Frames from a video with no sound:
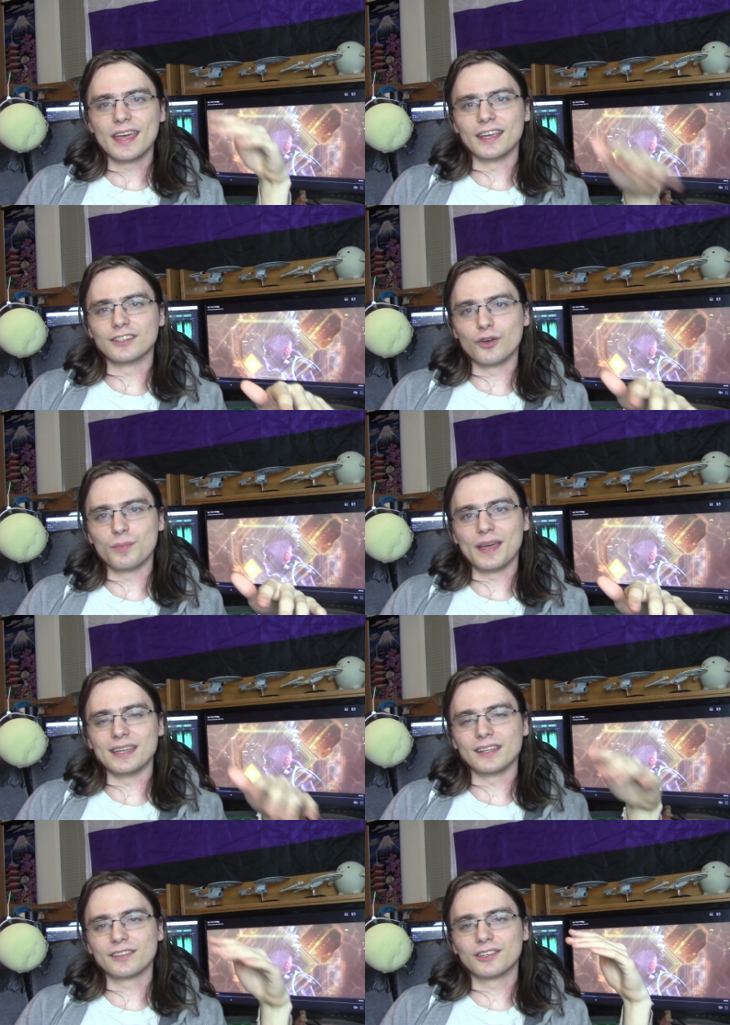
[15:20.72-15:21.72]
It's
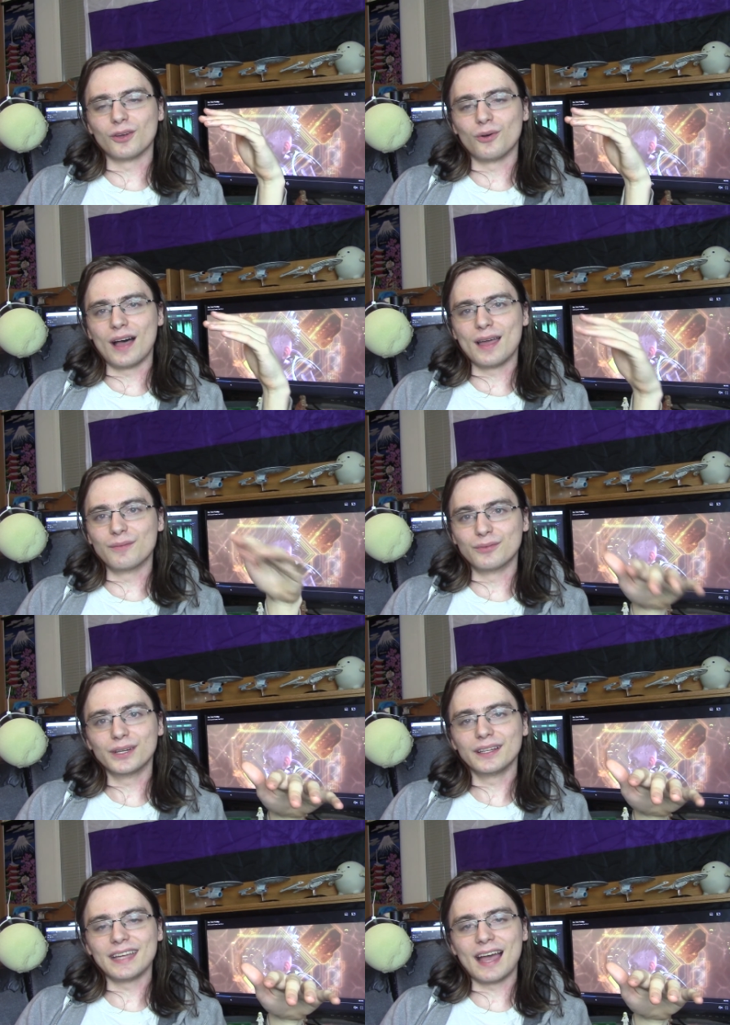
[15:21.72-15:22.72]
opaque. So I am
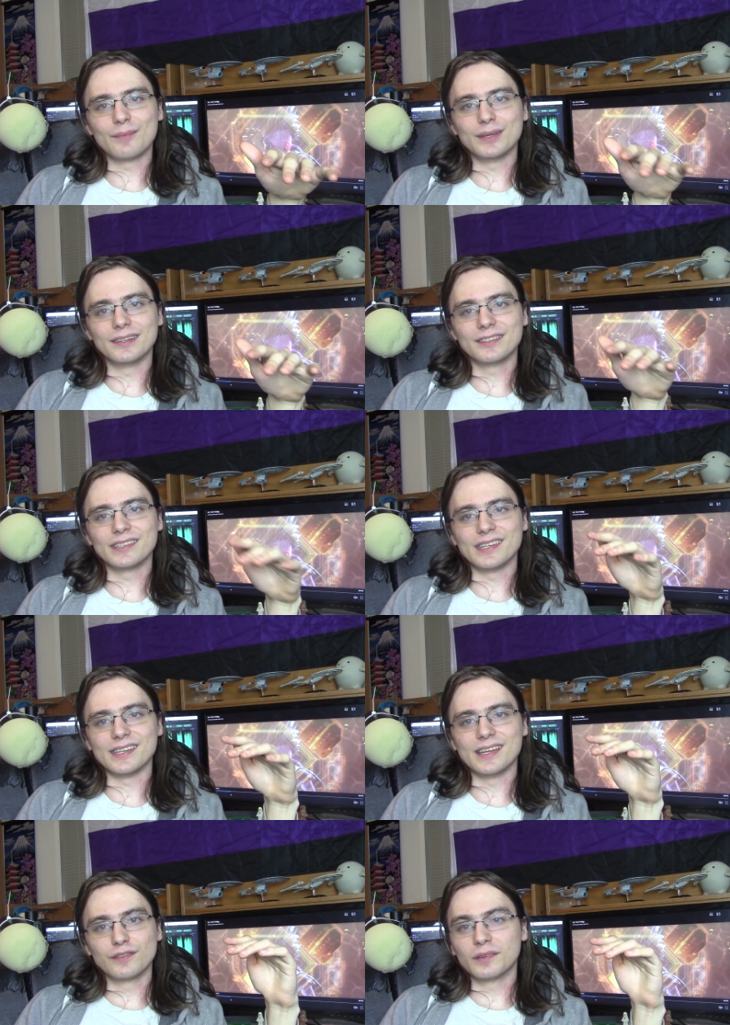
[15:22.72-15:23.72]
really happy to
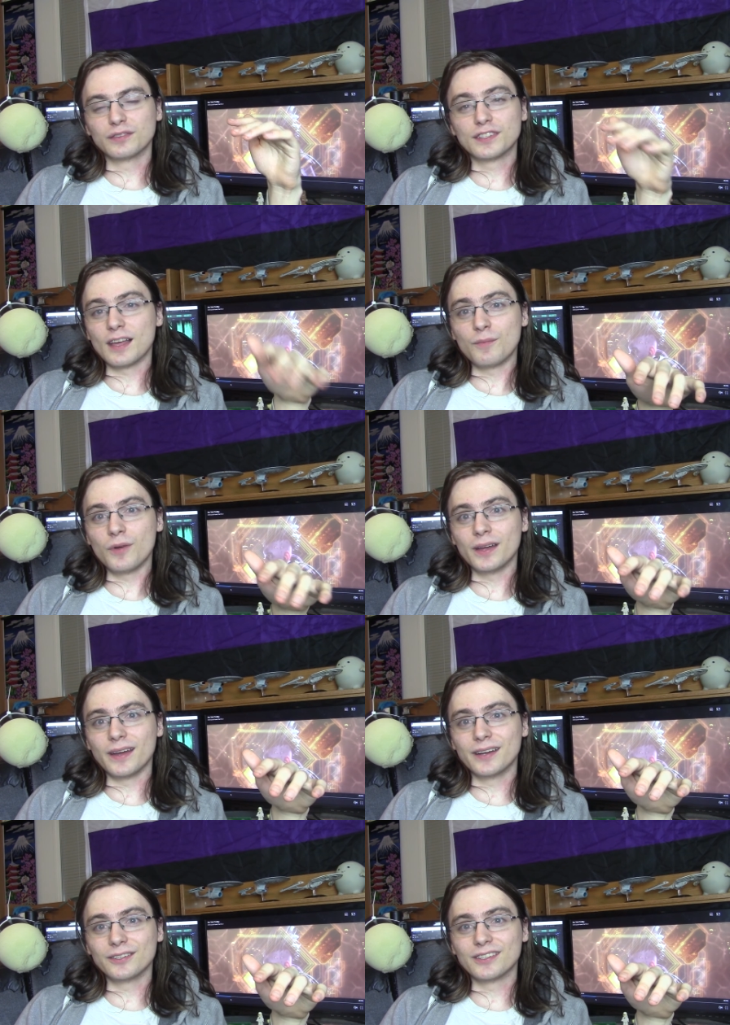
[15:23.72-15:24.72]
see someone
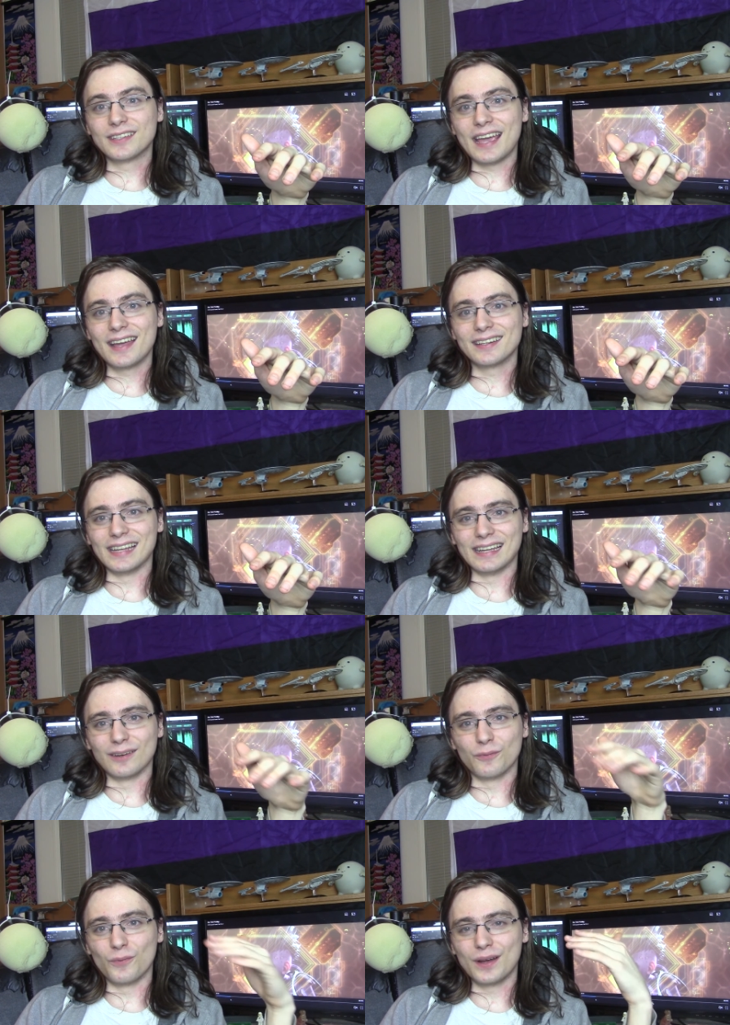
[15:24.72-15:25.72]
understanding
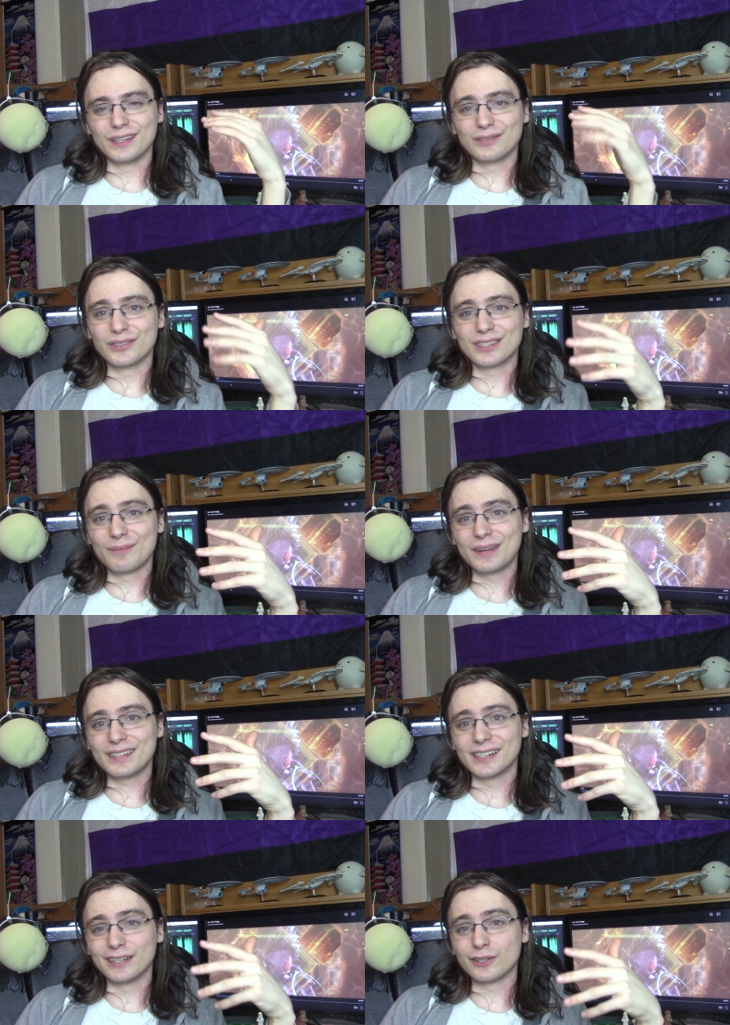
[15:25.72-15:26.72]
what is, for some
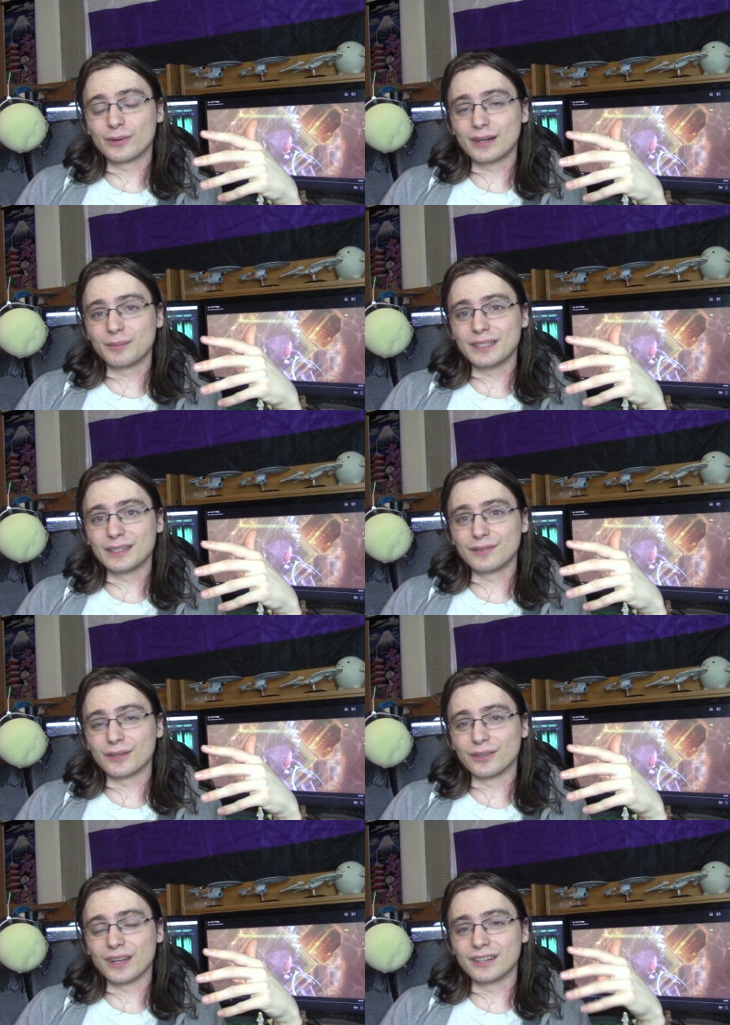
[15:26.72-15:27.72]
reason, an incredibly
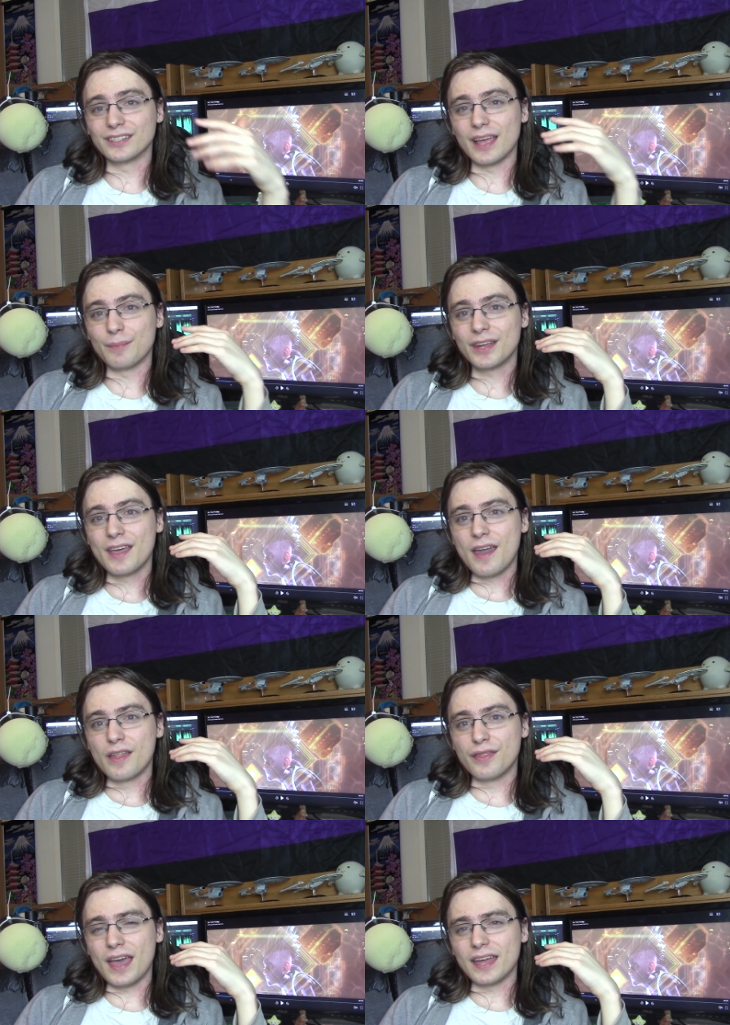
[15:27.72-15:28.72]
difficult concept,
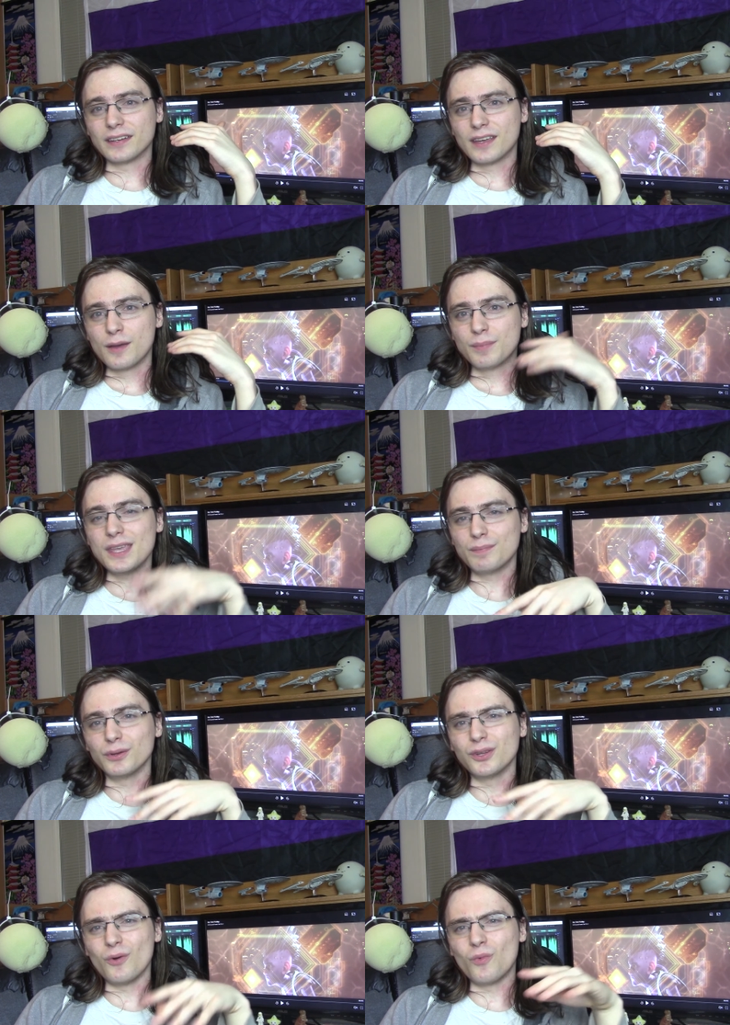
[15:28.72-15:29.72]
that
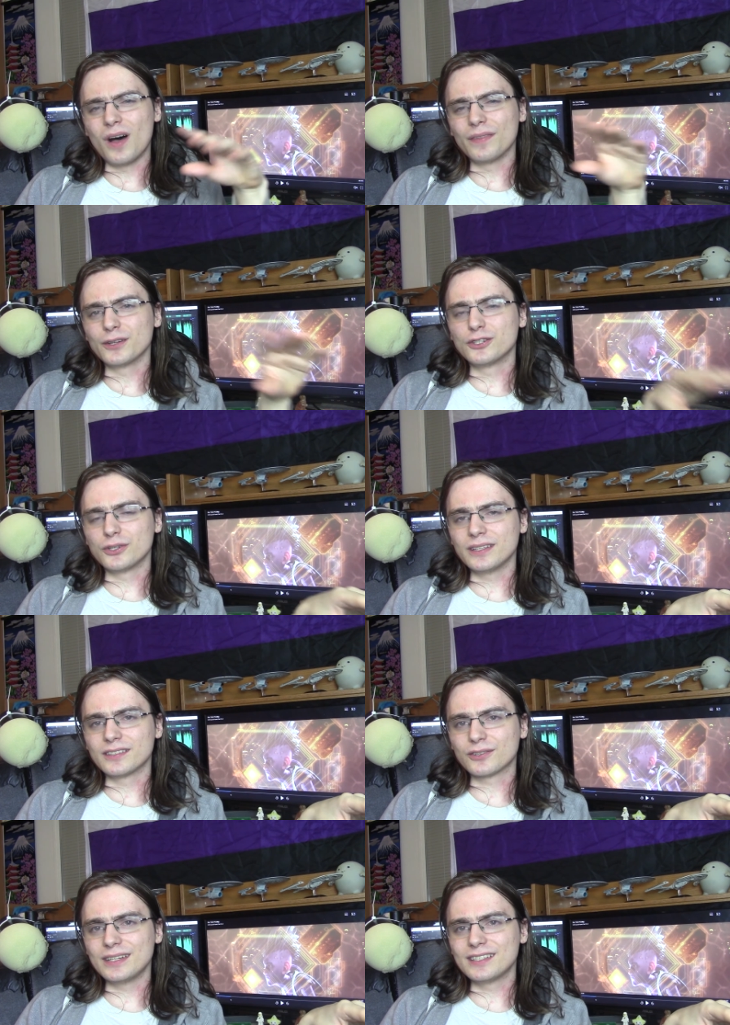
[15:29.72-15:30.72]
people don't want their
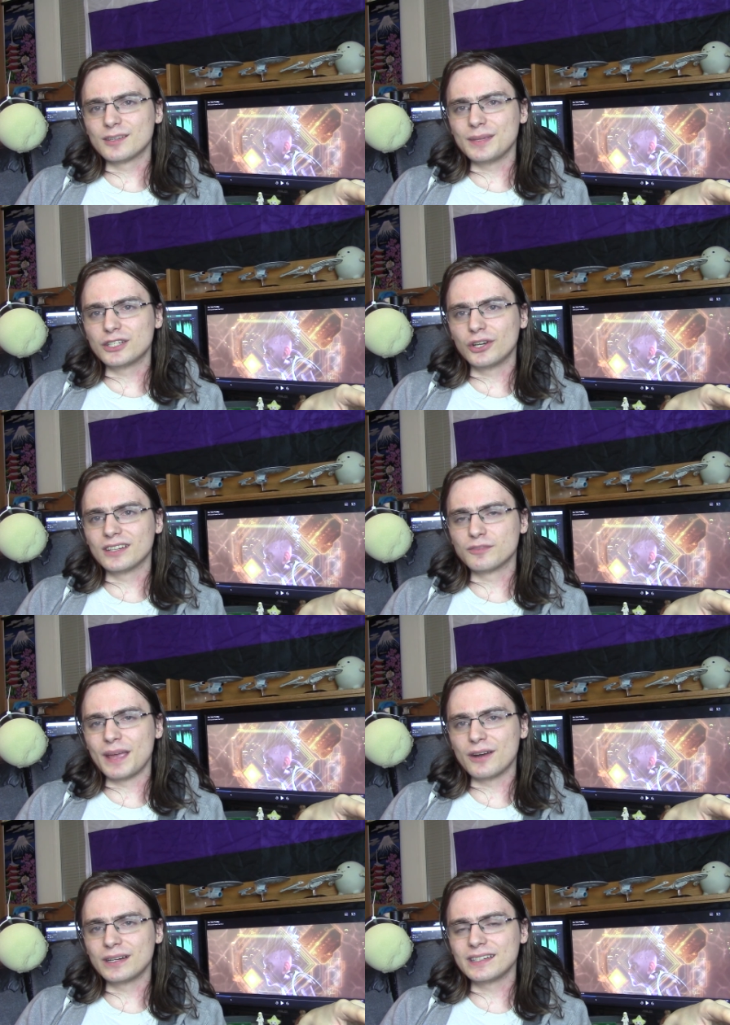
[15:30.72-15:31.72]
screens to be
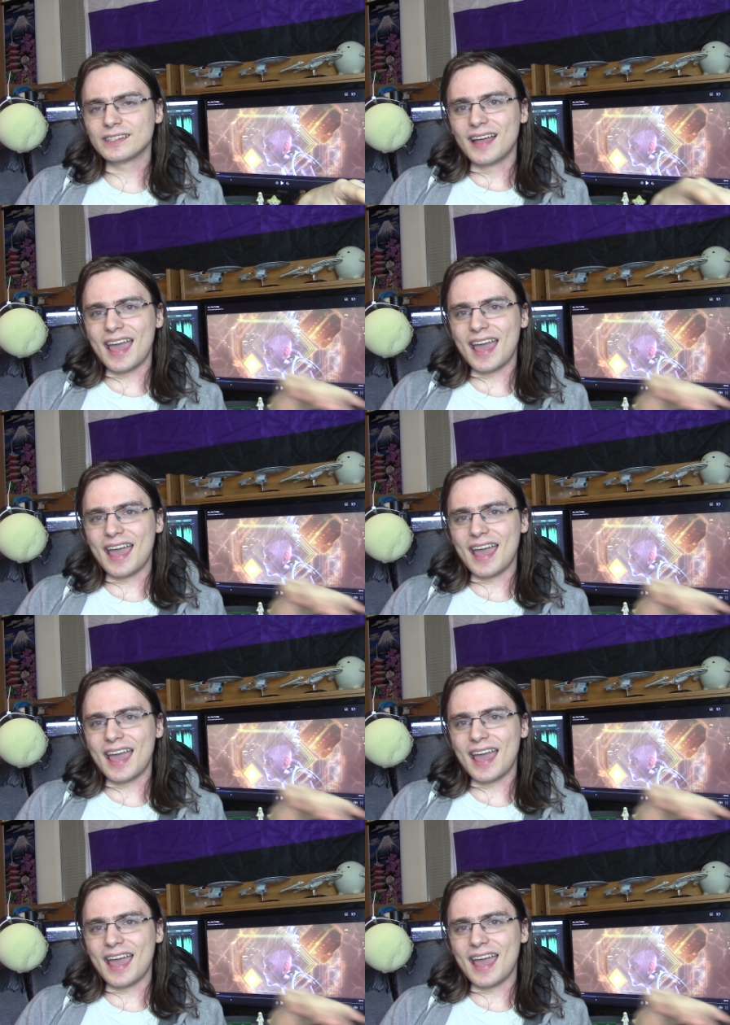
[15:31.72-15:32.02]
transparent.